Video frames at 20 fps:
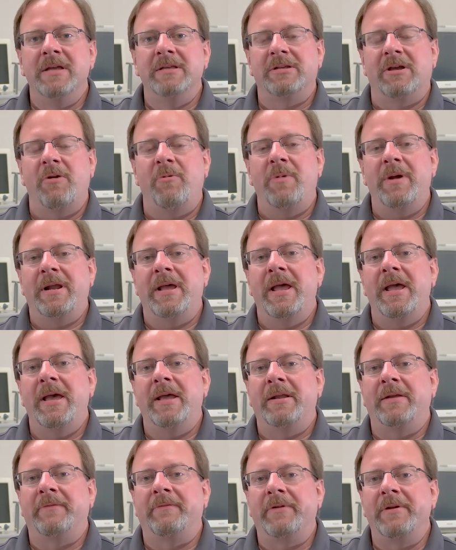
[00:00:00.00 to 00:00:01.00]
So I went
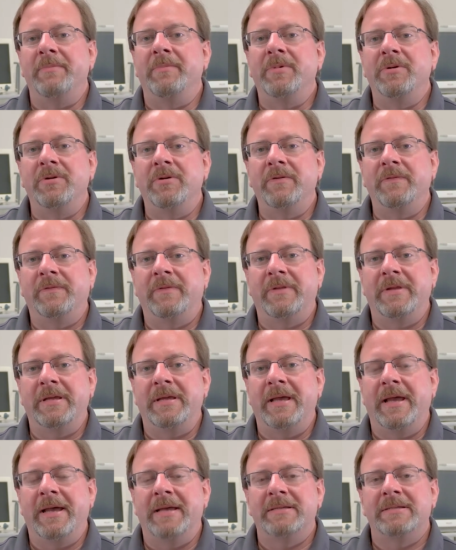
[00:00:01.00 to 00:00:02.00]
ahead and removed
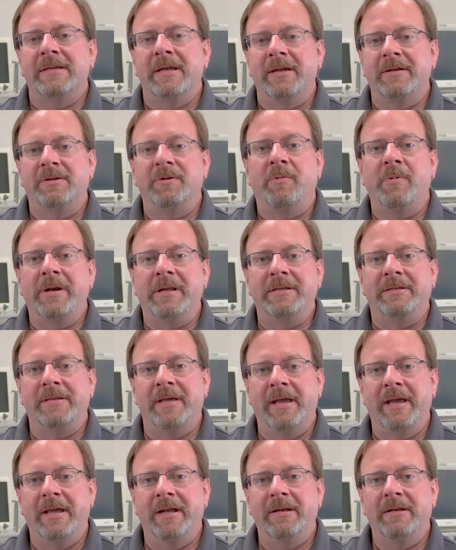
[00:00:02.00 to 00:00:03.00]
the S A twenty
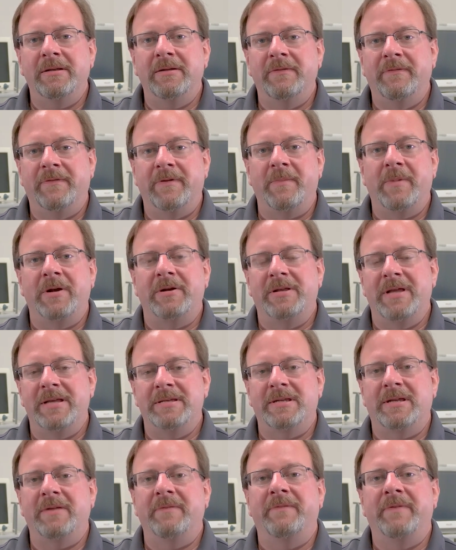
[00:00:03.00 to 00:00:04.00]
ten from our
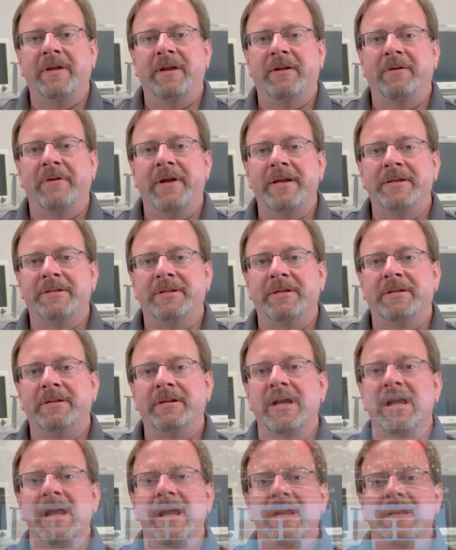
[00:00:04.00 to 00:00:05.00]
test
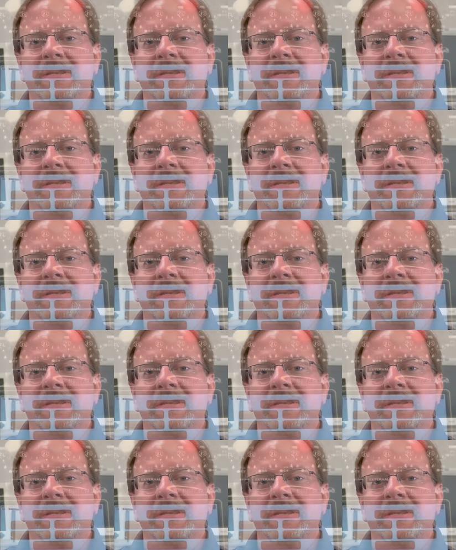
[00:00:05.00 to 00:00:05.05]
configuration